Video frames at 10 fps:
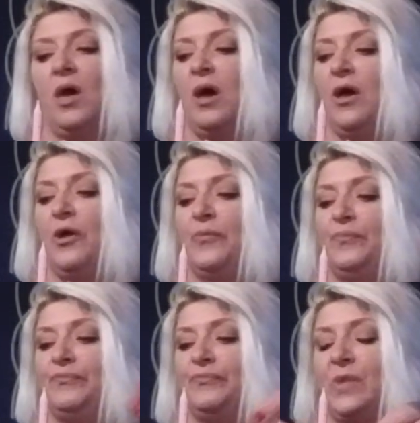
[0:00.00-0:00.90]

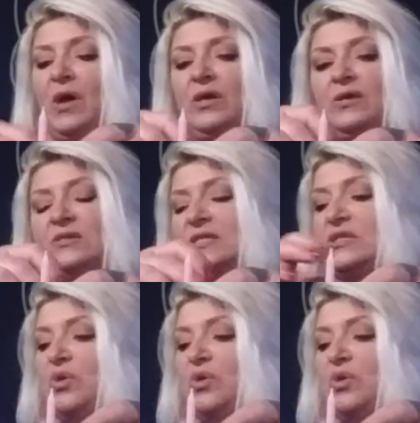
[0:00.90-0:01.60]
I'll use this